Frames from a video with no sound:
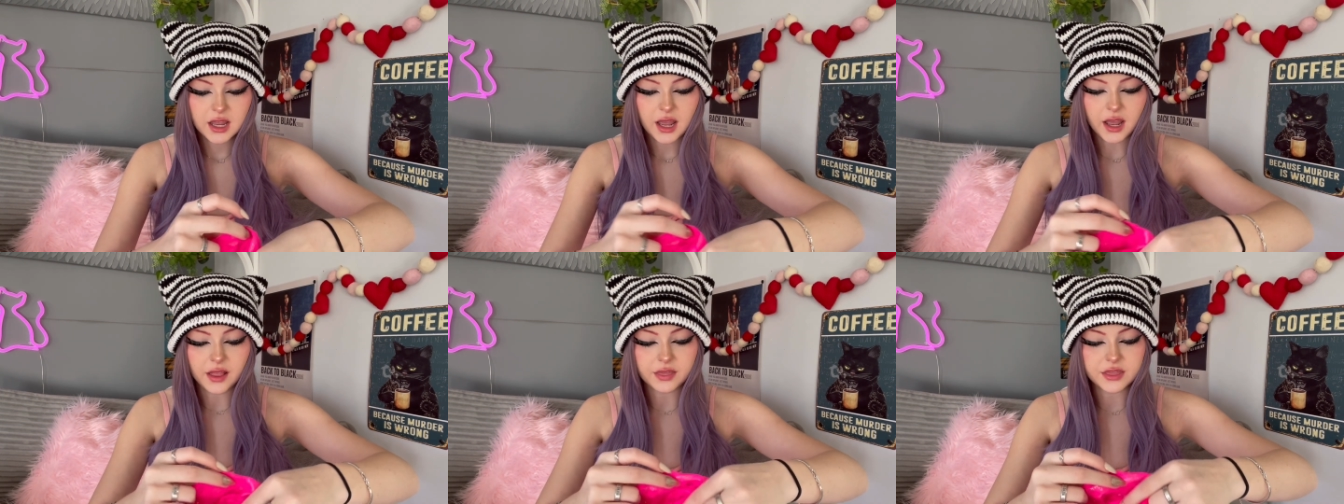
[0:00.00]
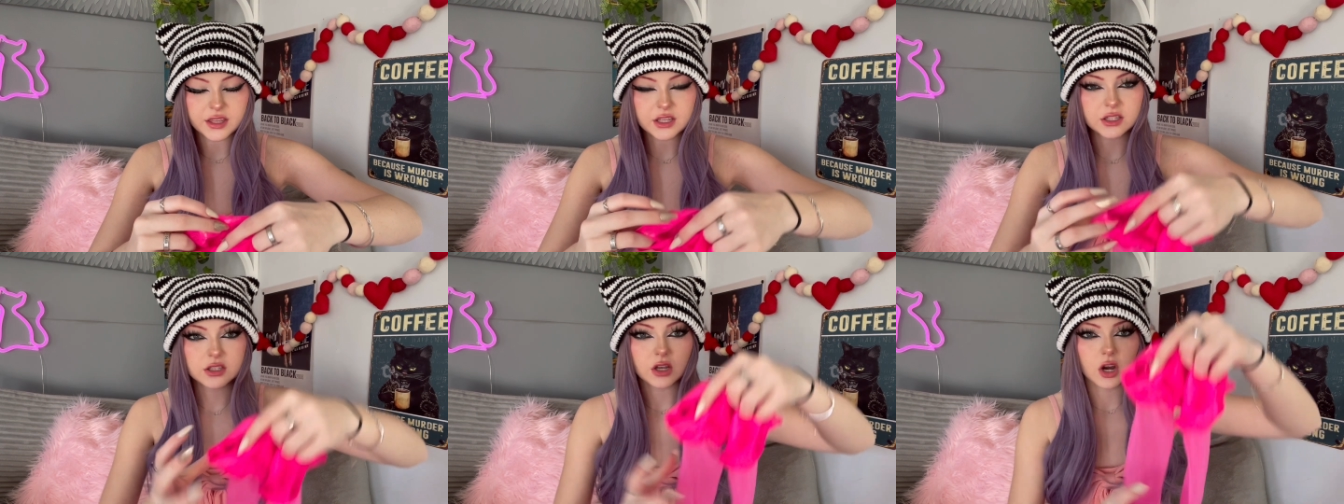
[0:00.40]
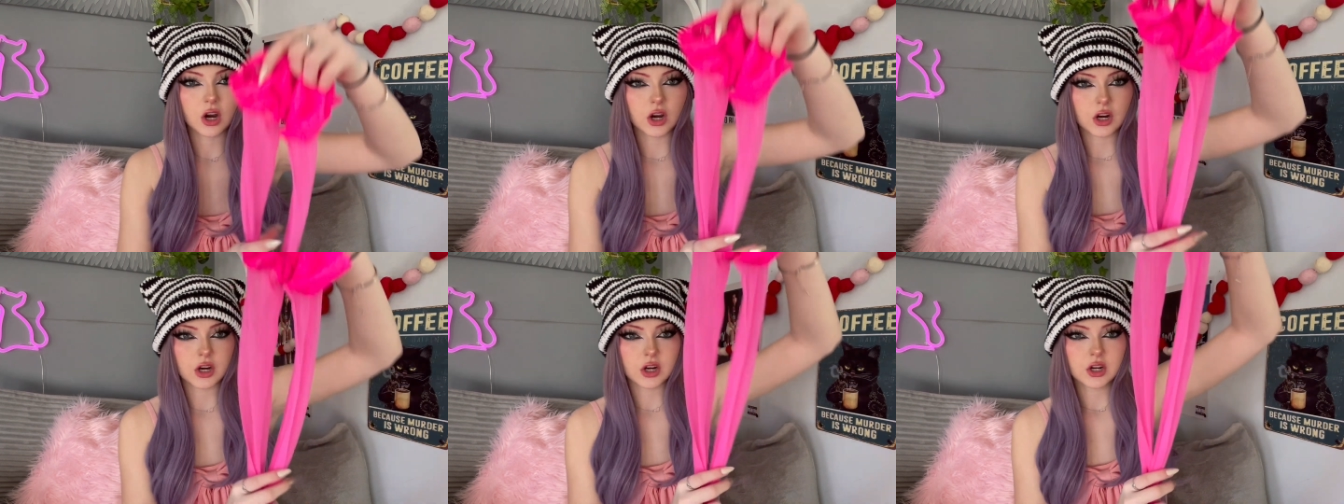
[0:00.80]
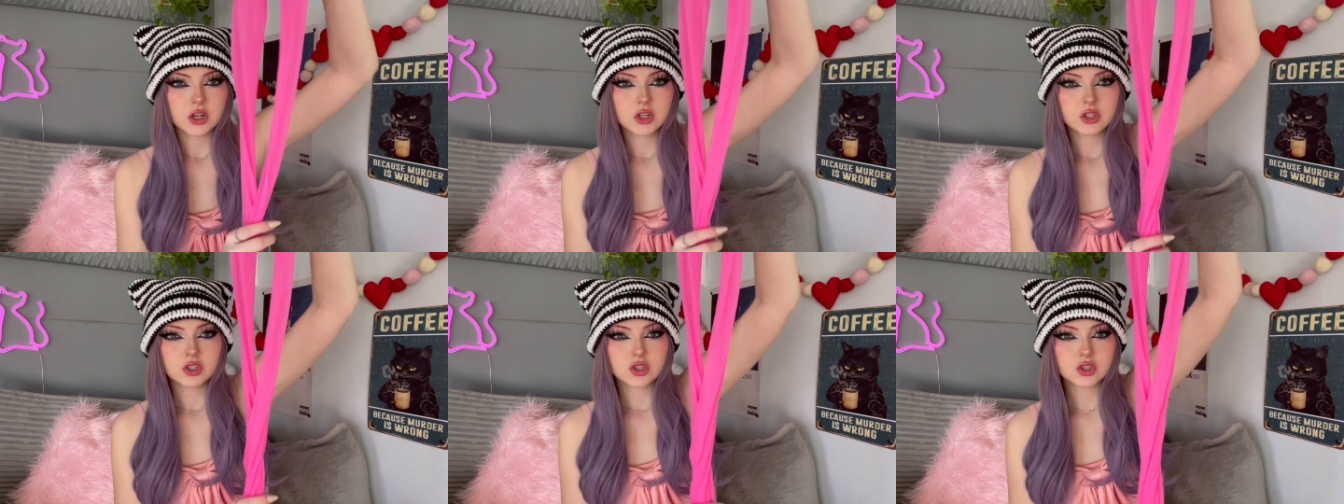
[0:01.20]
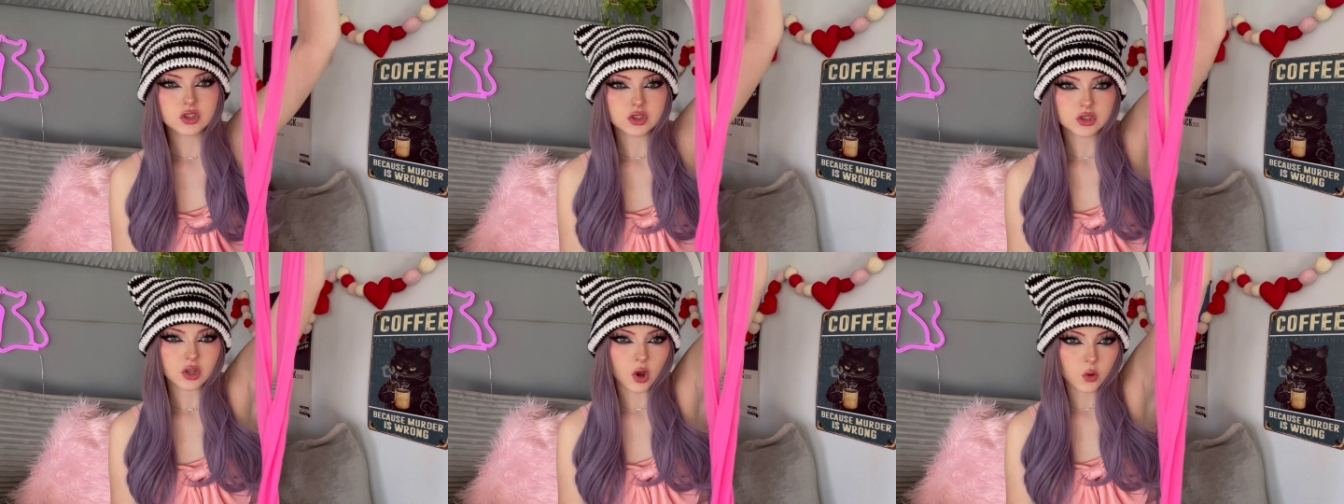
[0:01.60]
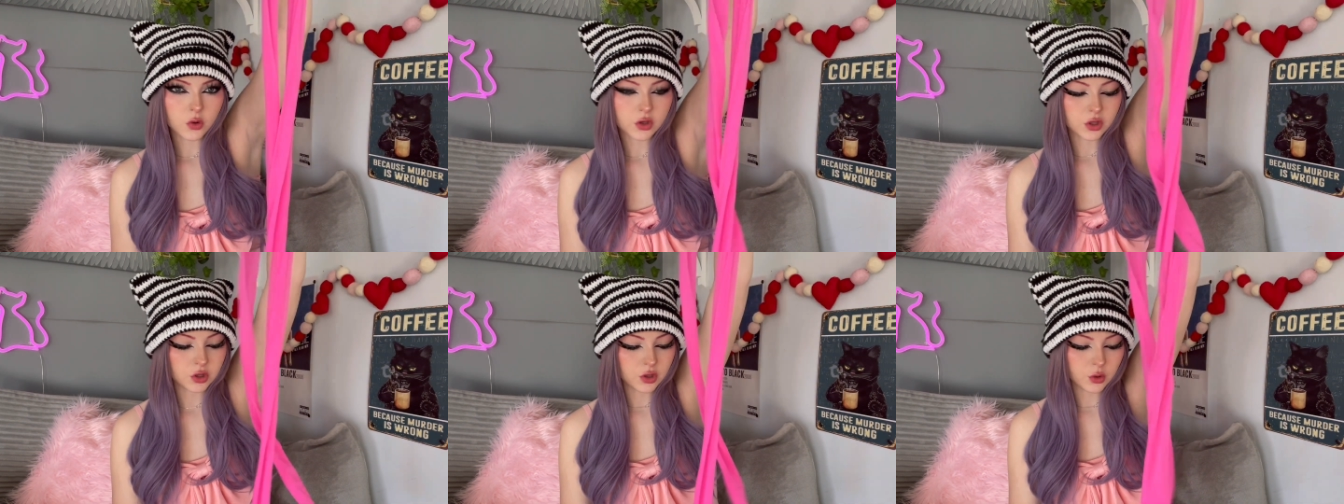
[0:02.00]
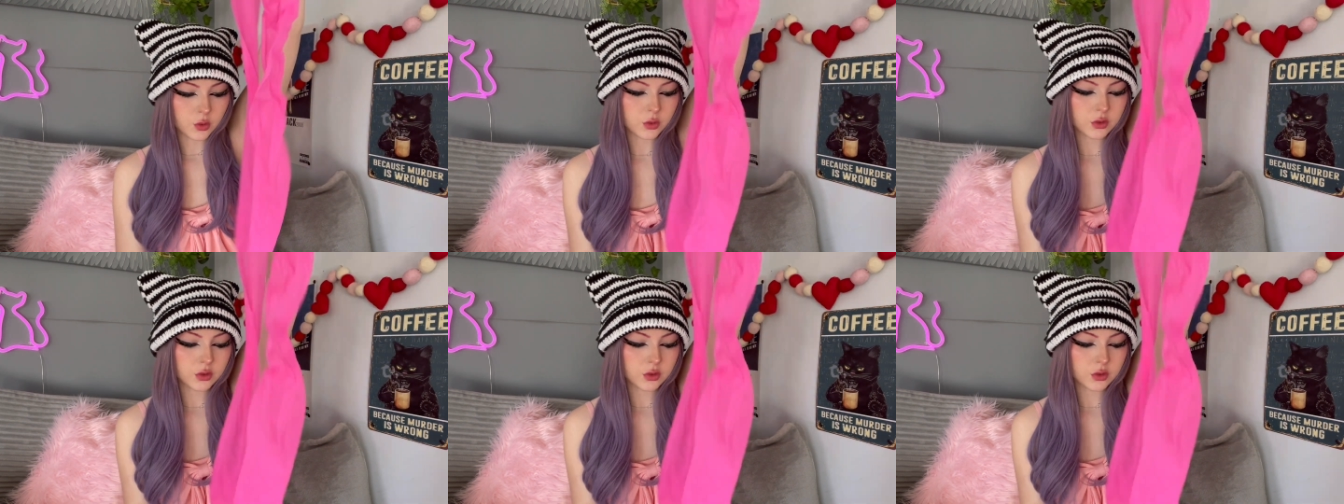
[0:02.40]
and these are so cute.